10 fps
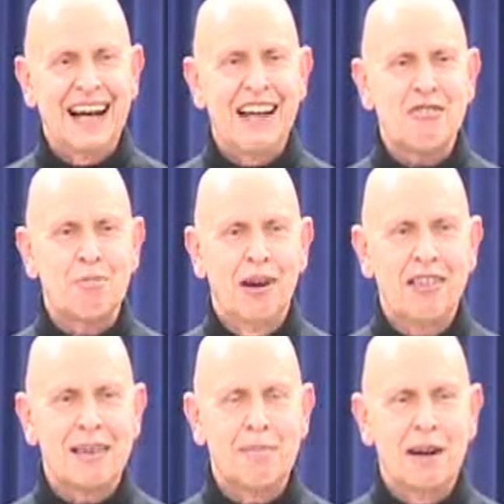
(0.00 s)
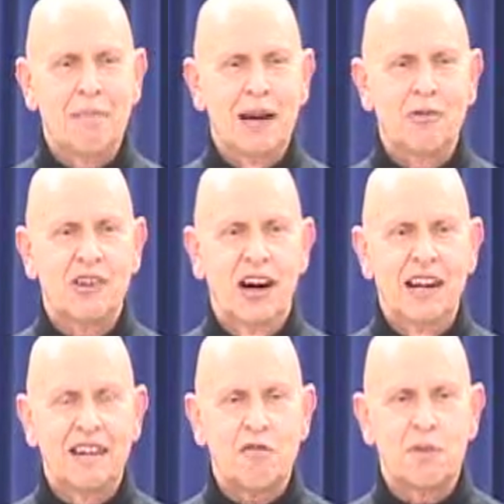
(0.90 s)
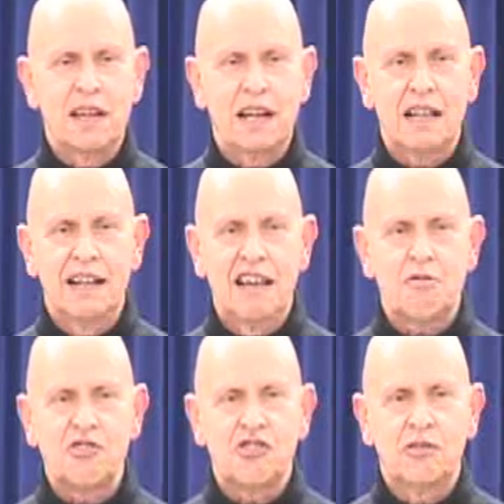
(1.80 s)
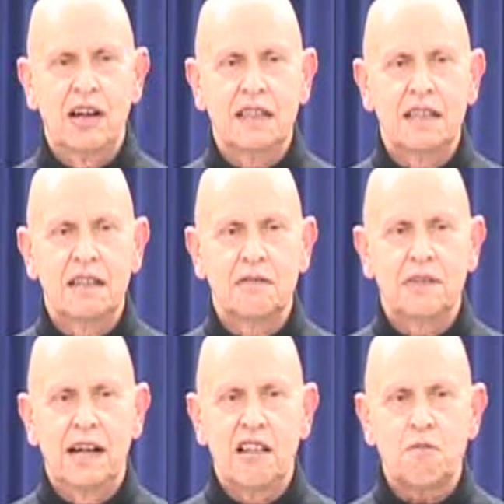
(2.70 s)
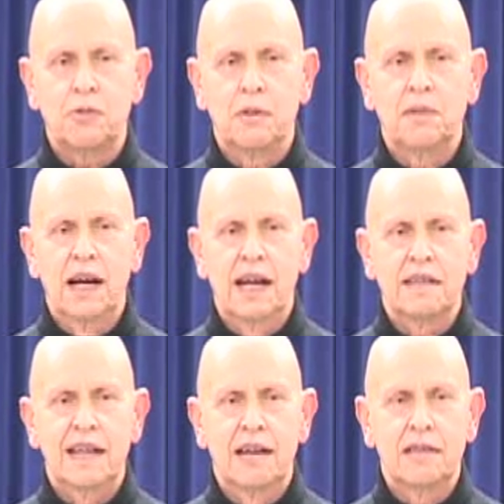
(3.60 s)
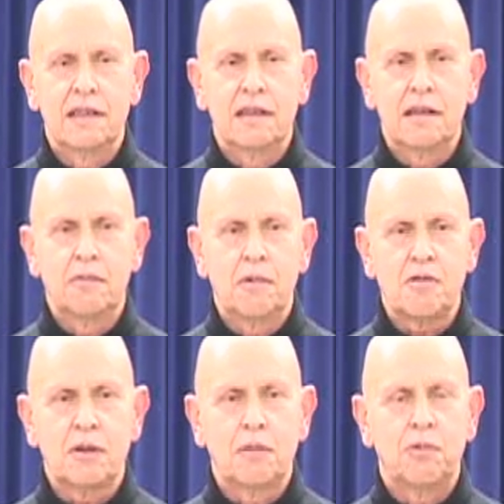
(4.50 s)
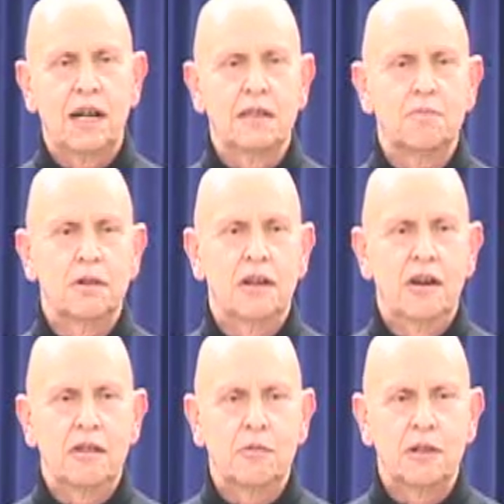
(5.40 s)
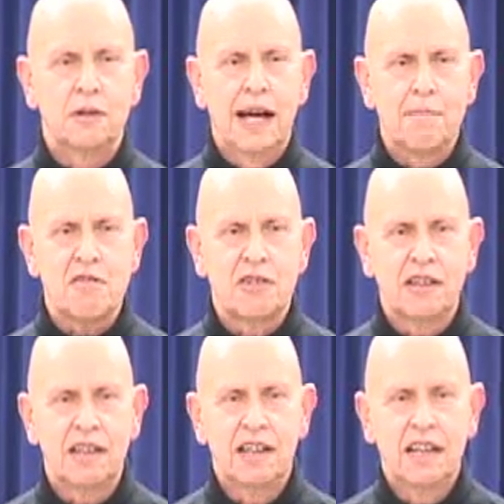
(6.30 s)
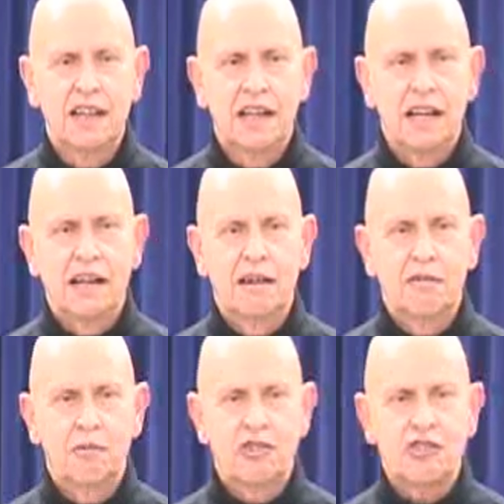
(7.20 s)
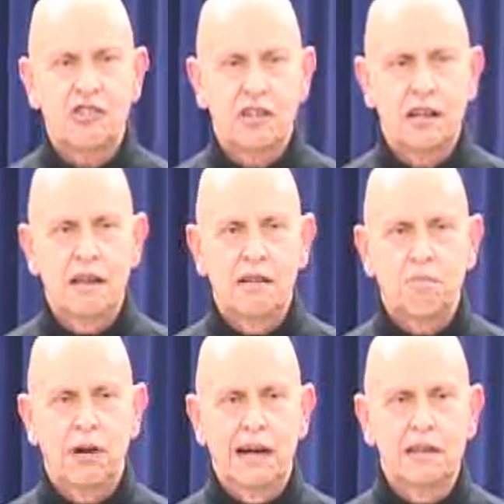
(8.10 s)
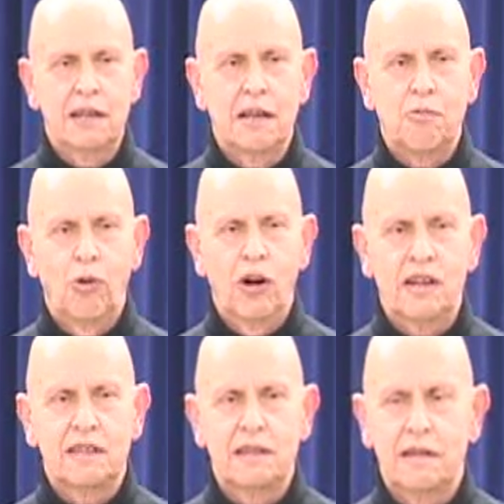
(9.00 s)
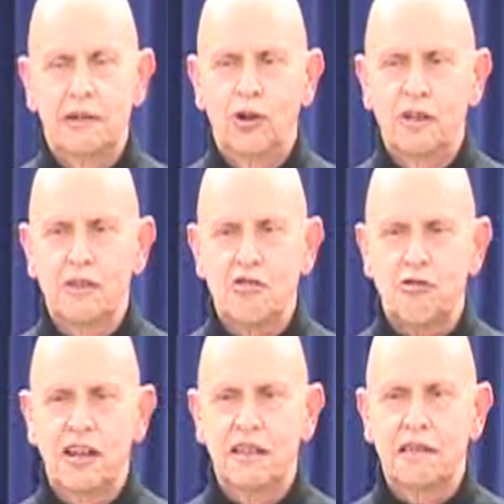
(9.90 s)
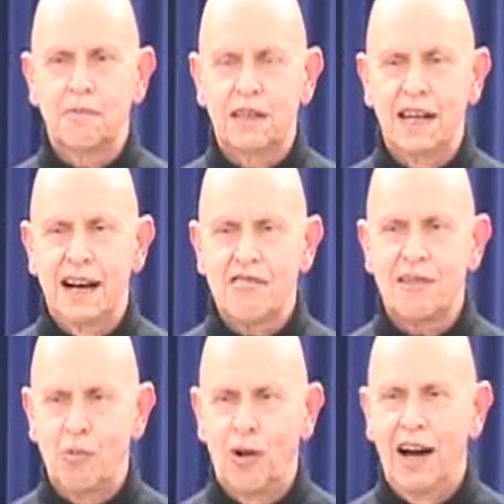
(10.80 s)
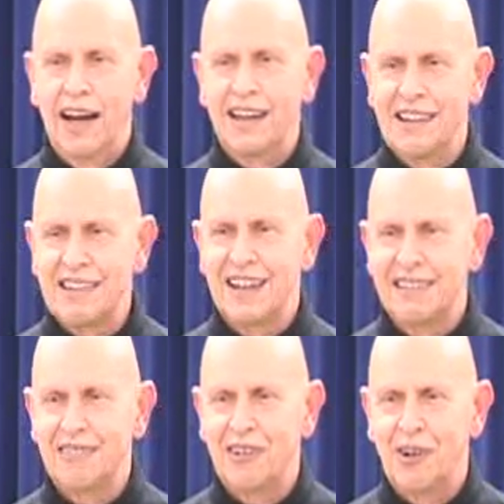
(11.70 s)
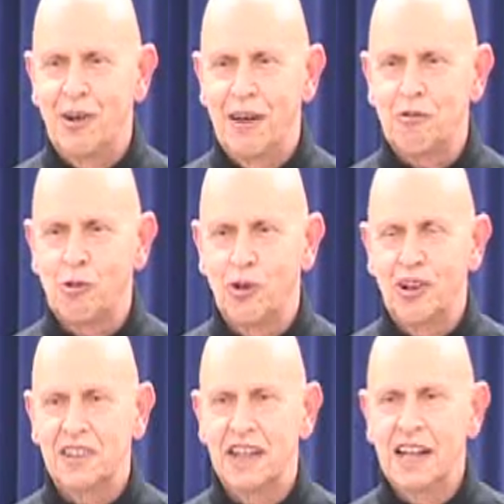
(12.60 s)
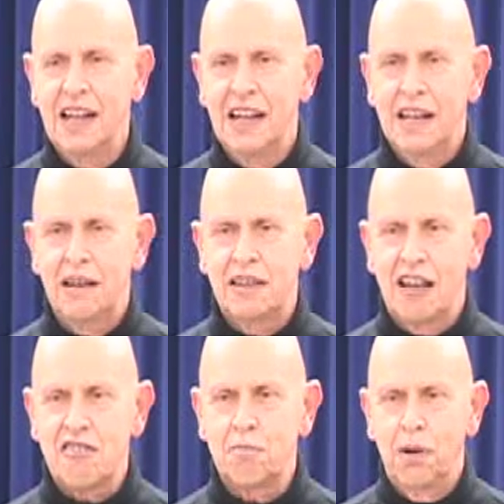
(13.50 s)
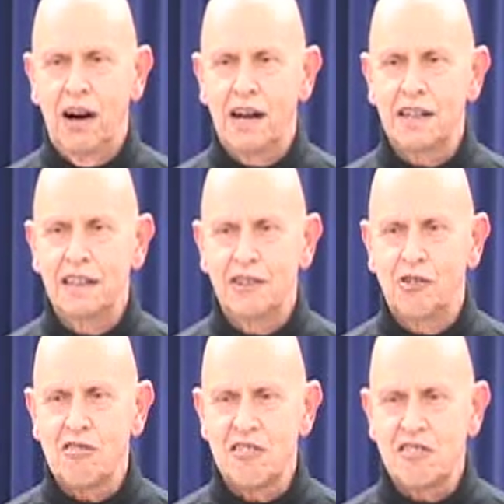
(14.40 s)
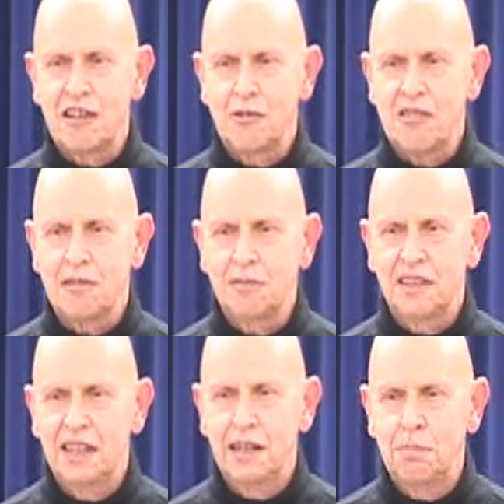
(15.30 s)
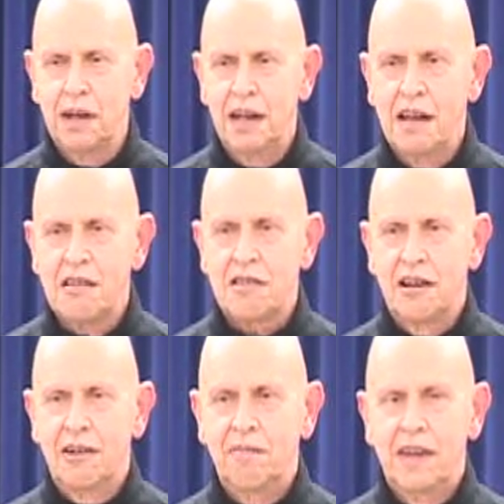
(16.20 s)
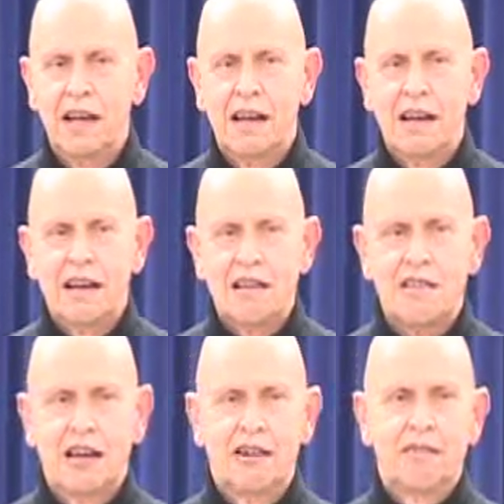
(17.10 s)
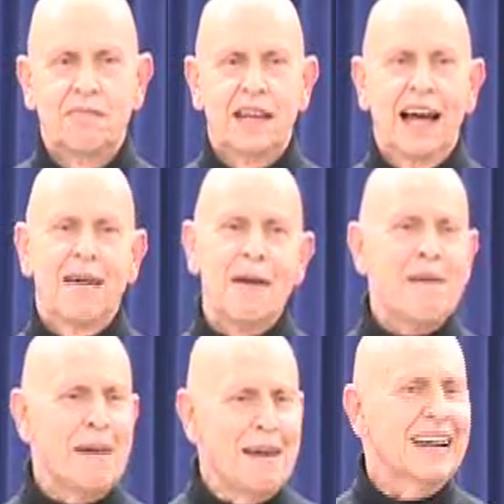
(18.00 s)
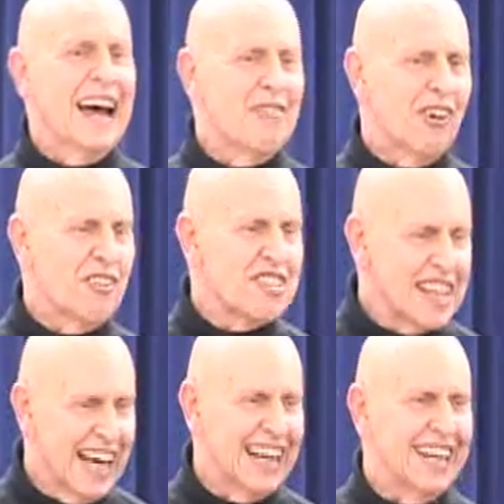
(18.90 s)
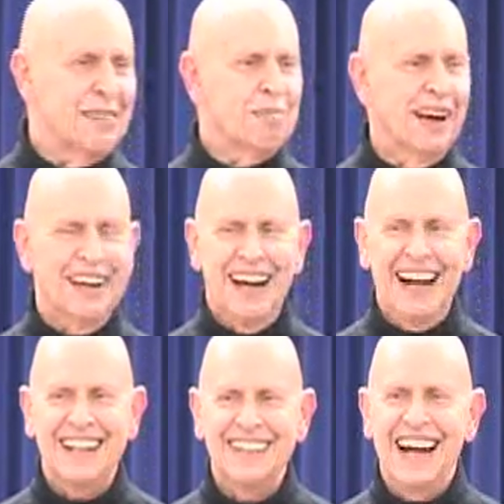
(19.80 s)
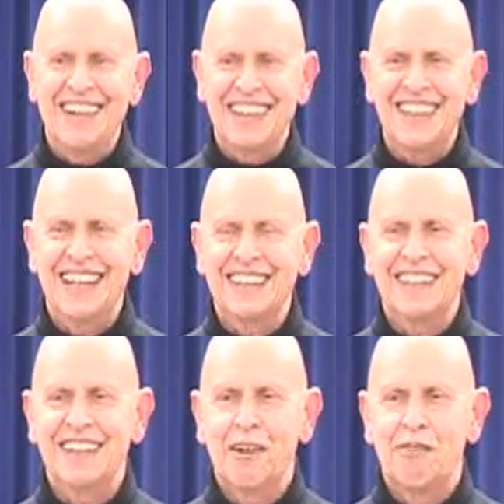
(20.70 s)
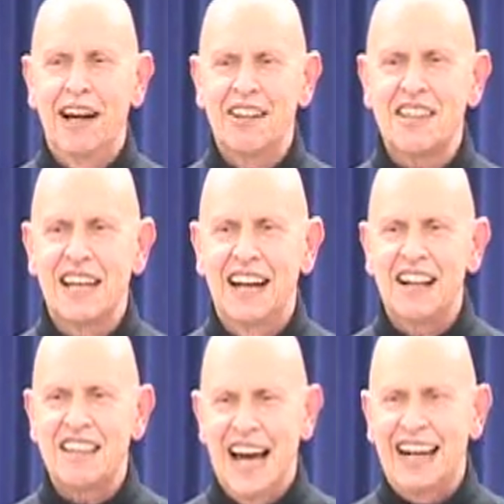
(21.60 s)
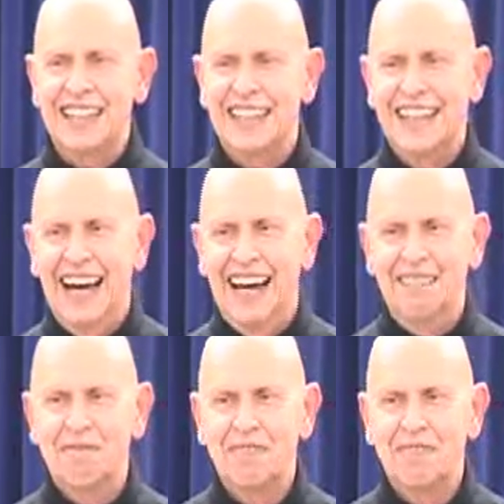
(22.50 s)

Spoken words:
I suppose somebody might regard it as being in a class with Gerard de Nerval's Promenade down, it was with the Bois de Boulogne with a lobster, which he proudly walked along the street, and when they asked him why, he said, you know, after all, it doesn't bark and it knows the secrets of the deep. So, and he may never have said it, but I like to think that Nerval said exactly that.